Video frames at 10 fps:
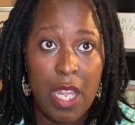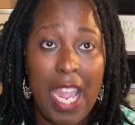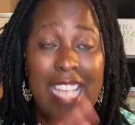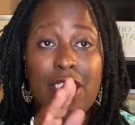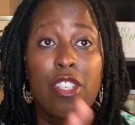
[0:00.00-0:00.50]

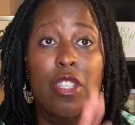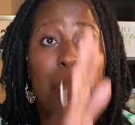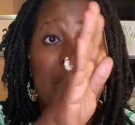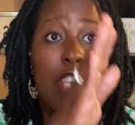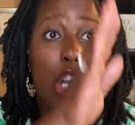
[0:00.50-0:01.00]
it's going to
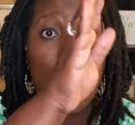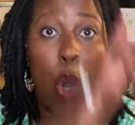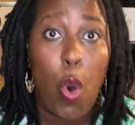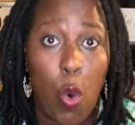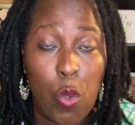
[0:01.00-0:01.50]
be the
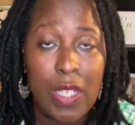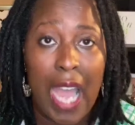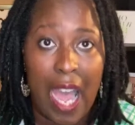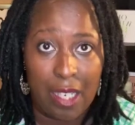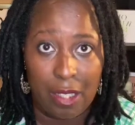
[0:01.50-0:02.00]
goal
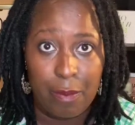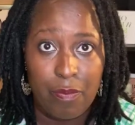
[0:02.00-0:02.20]
column.